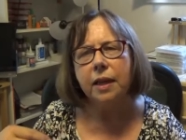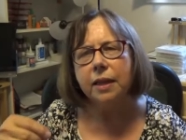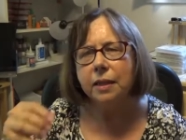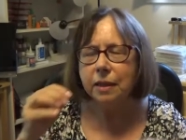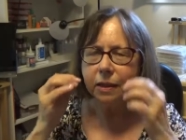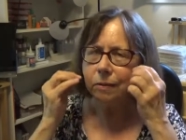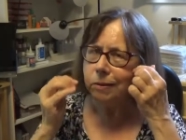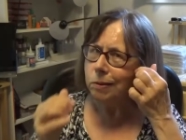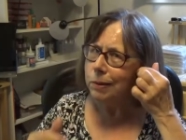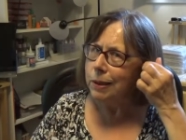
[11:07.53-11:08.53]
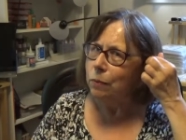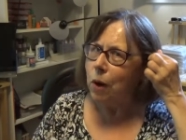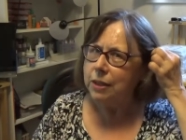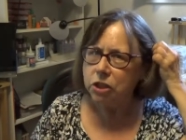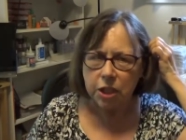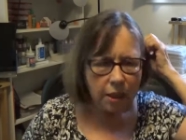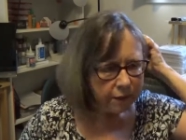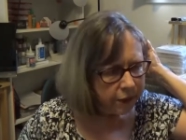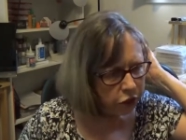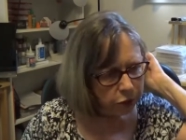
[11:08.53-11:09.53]
I can still do it and watch
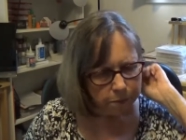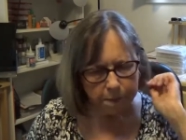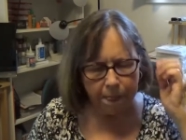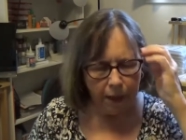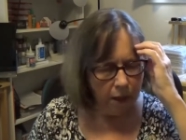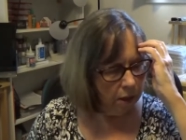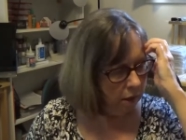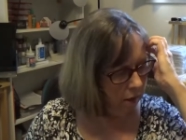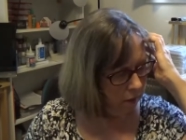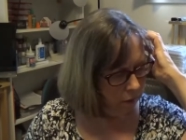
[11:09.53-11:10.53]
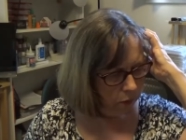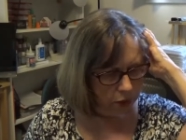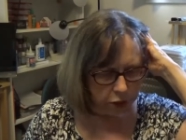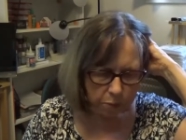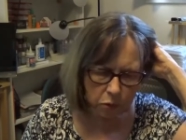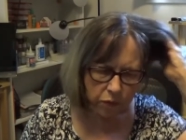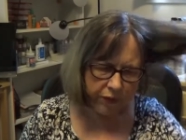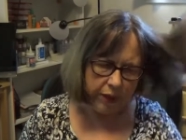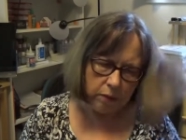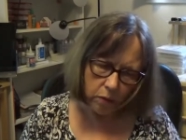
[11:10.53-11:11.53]
television. Watch a
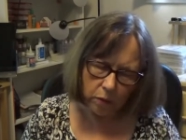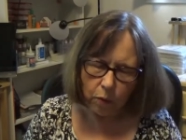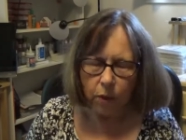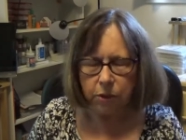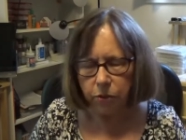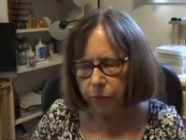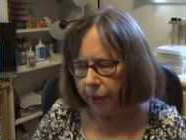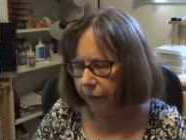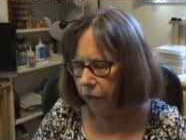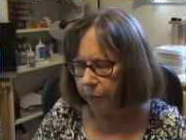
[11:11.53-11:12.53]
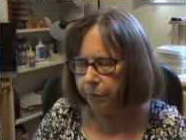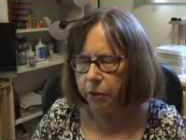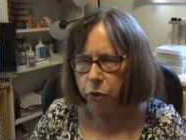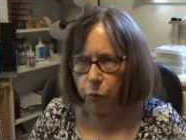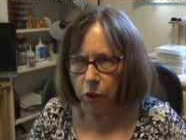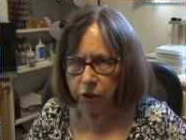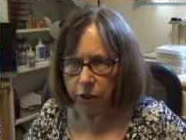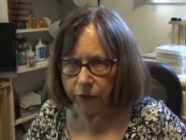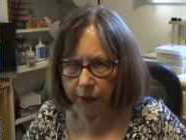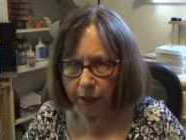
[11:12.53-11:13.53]
movie or watch whatever I'm binge
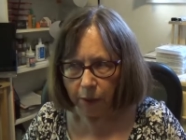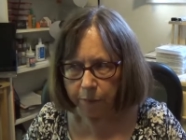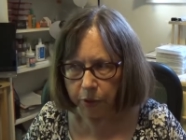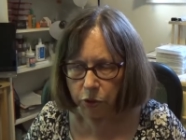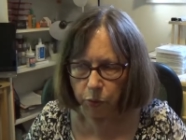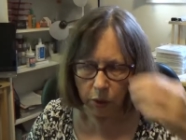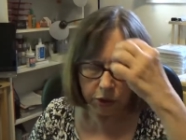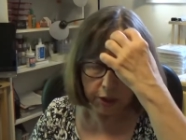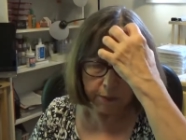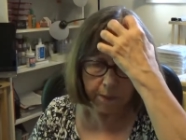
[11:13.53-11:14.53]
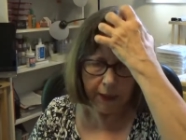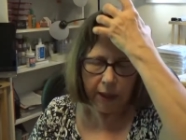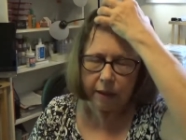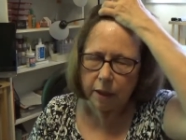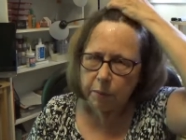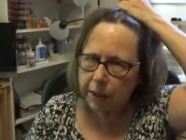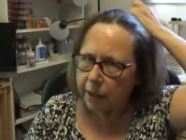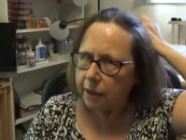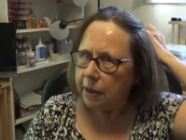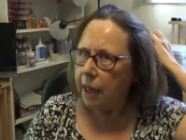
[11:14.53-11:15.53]
watching. Right now I'm binge watching
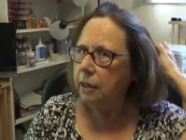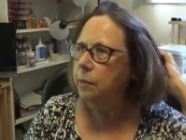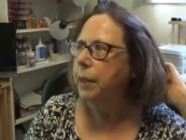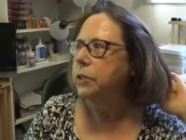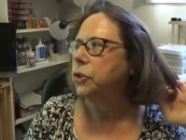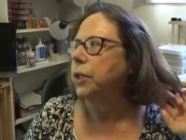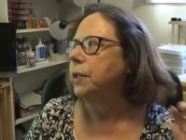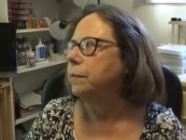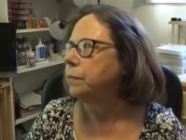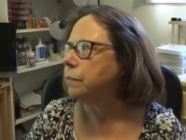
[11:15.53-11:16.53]
CBS's Elementary